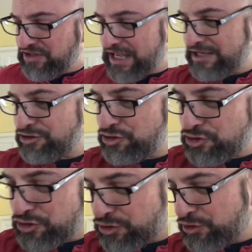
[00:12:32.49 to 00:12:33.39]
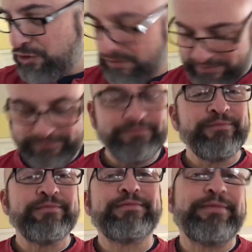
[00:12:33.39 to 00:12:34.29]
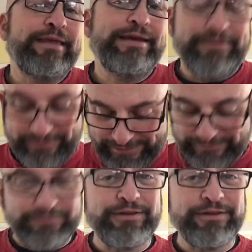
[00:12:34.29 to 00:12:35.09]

said to. Yeah, well,